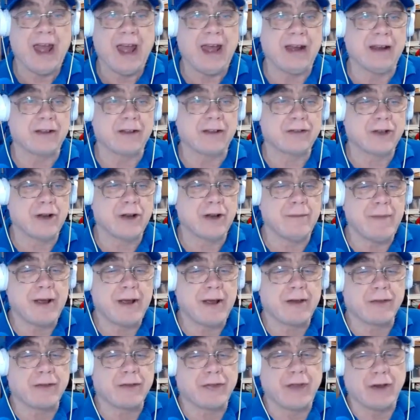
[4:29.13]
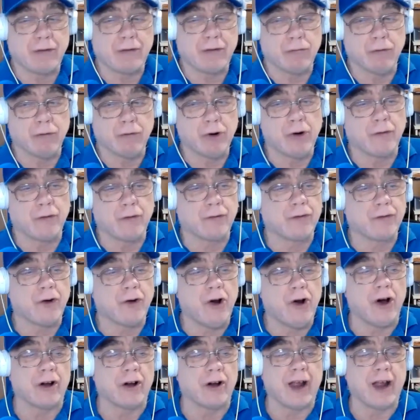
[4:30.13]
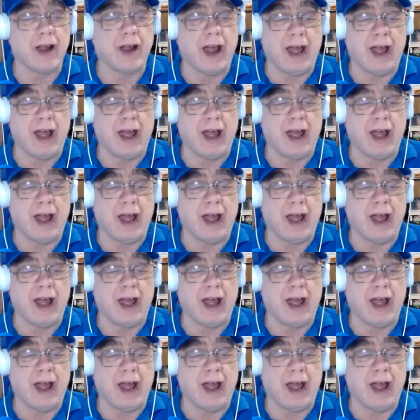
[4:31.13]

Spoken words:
And it's going to make us think we're a fraud.